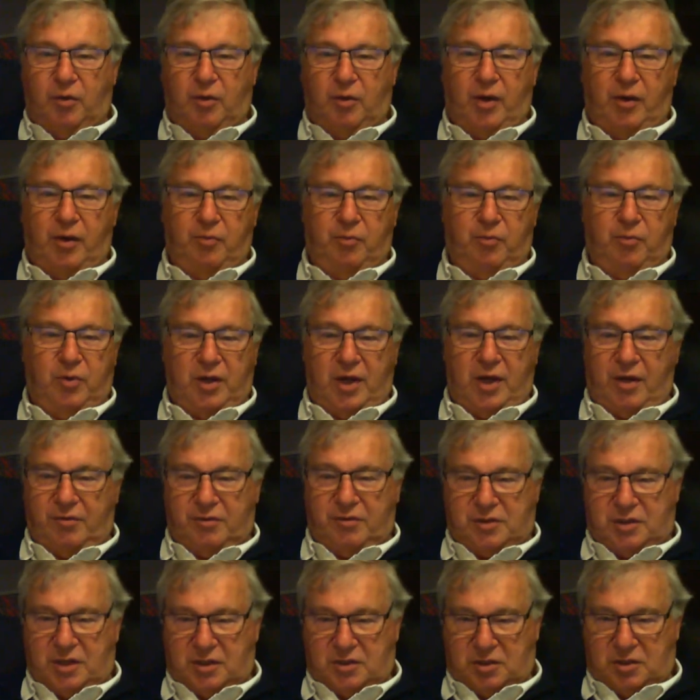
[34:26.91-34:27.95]
and we have
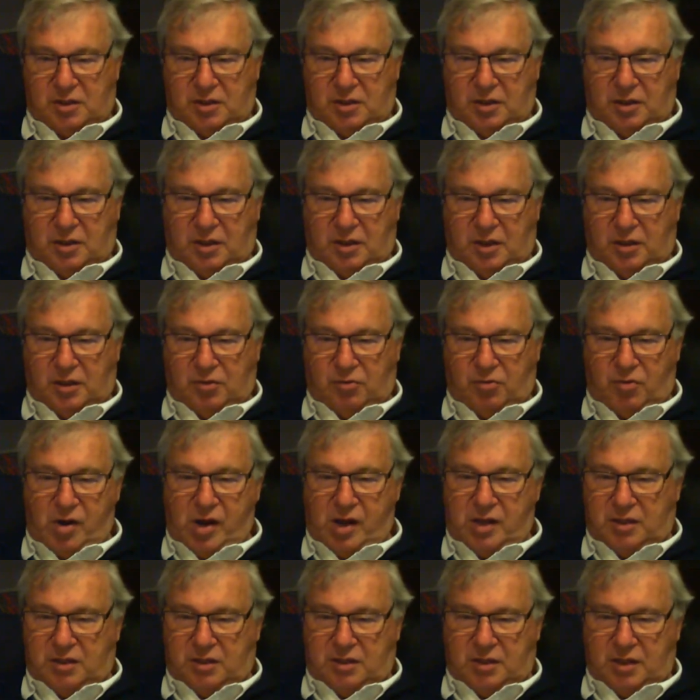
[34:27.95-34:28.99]
such a, a
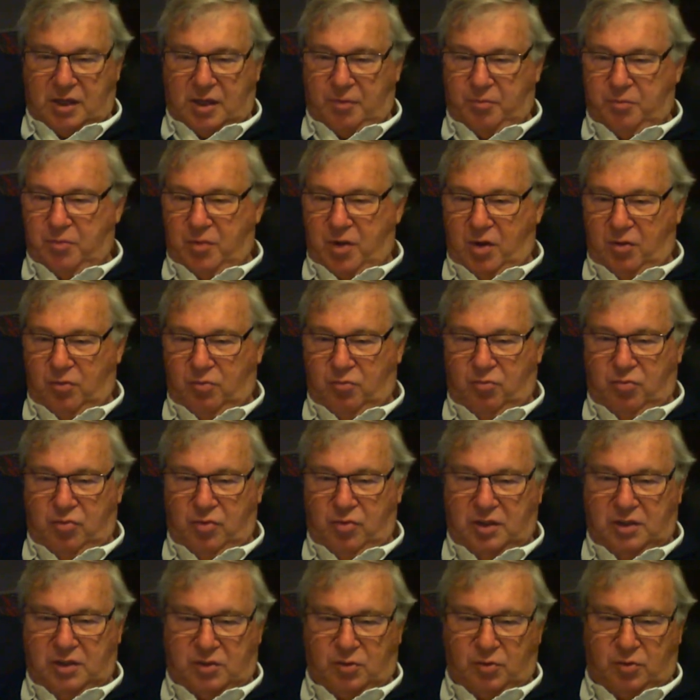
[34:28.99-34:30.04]
great um,
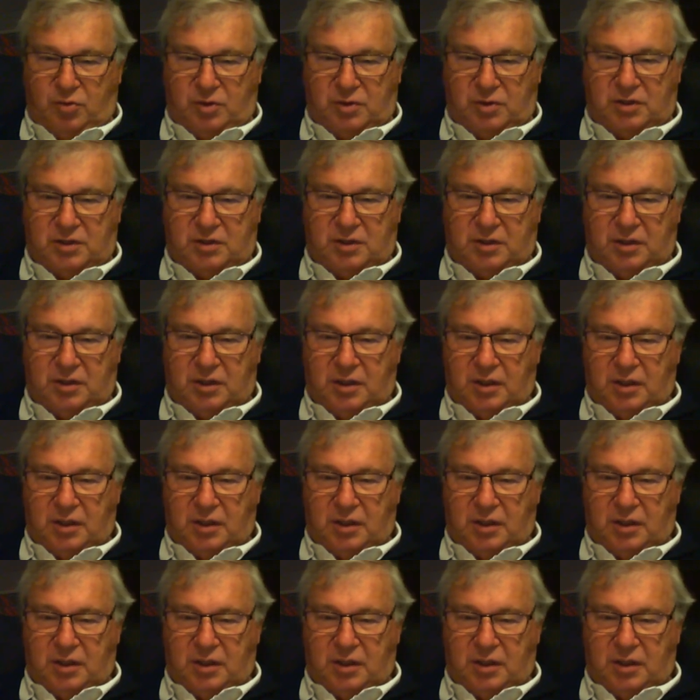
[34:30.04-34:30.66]
resource.